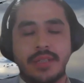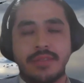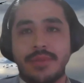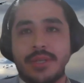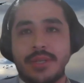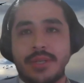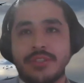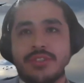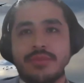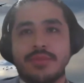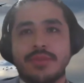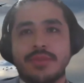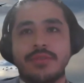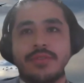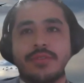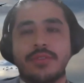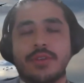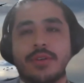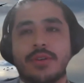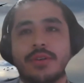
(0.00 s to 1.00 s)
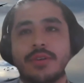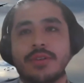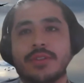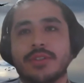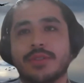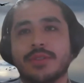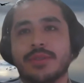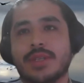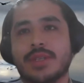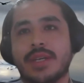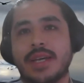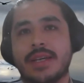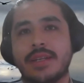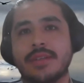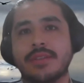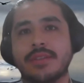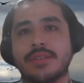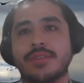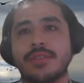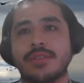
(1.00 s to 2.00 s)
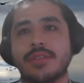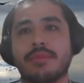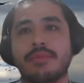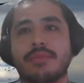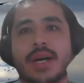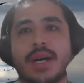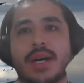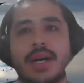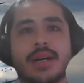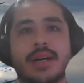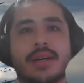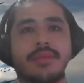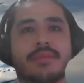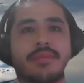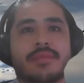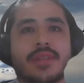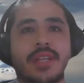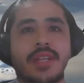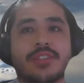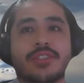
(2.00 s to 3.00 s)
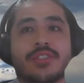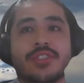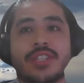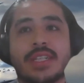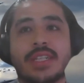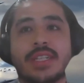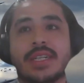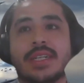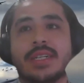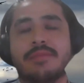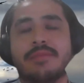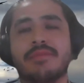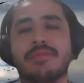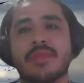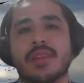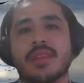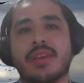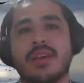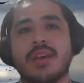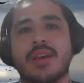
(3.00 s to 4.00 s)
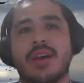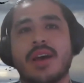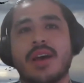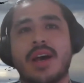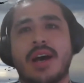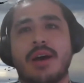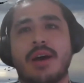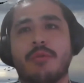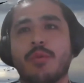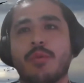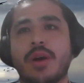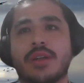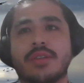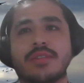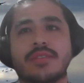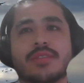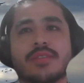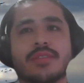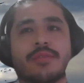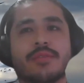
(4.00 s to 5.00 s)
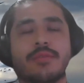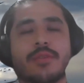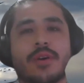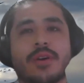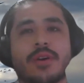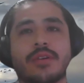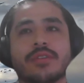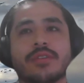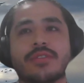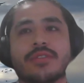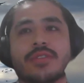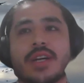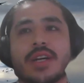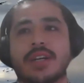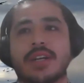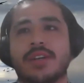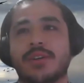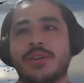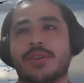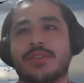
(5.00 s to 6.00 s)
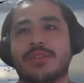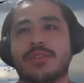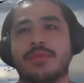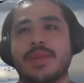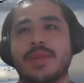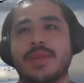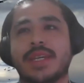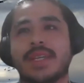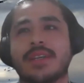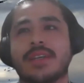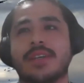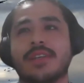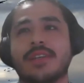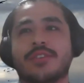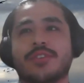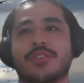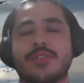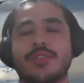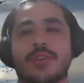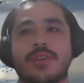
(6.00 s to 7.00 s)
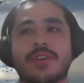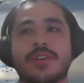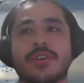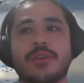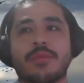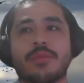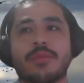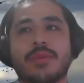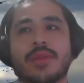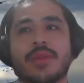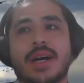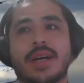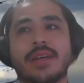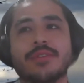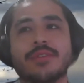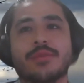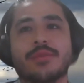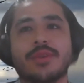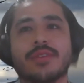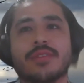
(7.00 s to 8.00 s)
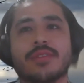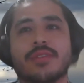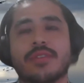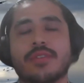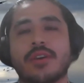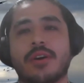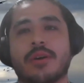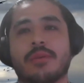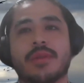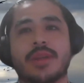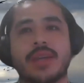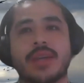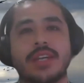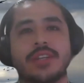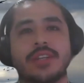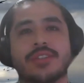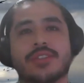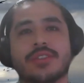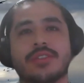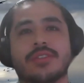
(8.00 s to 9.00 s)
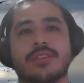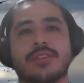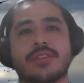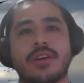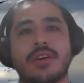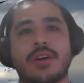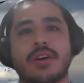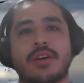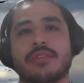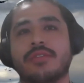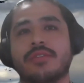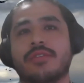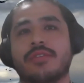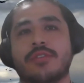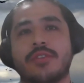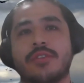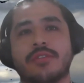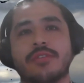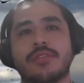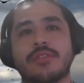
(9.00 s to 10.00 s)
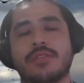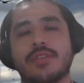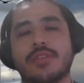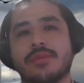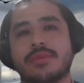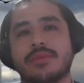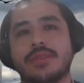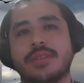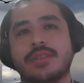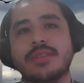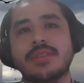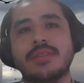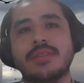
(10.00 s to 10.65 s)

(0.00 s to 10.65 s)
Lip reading: as mentioned before, you're heading to the bar next year. What roles are courts playing in ensuring compliance with obligation of non-refoulement?